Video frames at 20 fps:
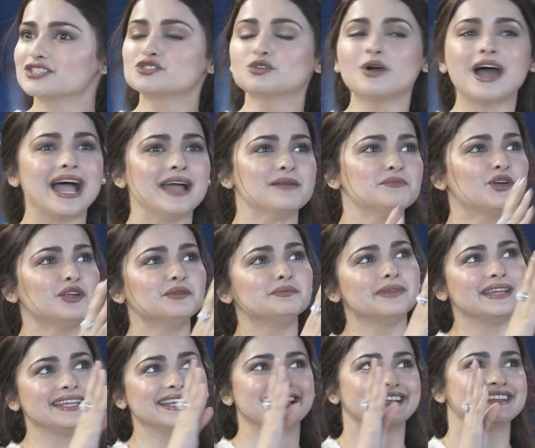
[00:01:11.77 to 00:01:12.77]
So I'm not
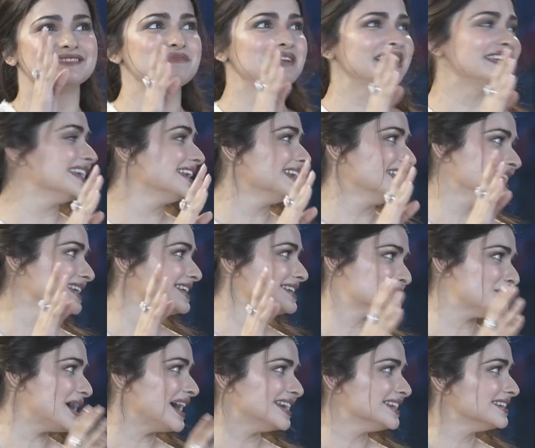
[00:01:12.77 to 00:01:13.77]
beginning
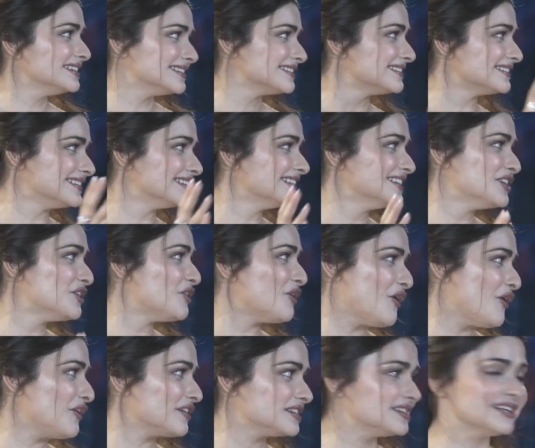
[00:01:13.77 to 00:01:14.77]
my
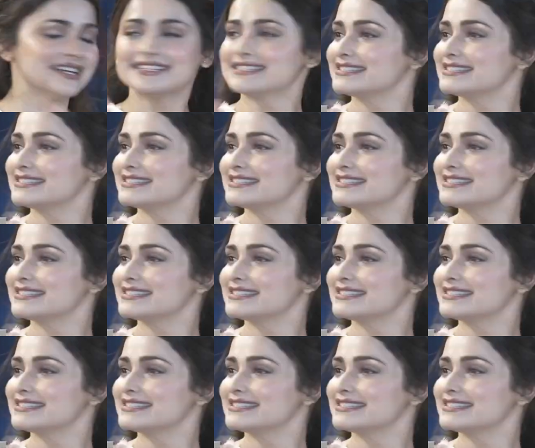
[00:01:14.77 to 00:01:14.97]
horror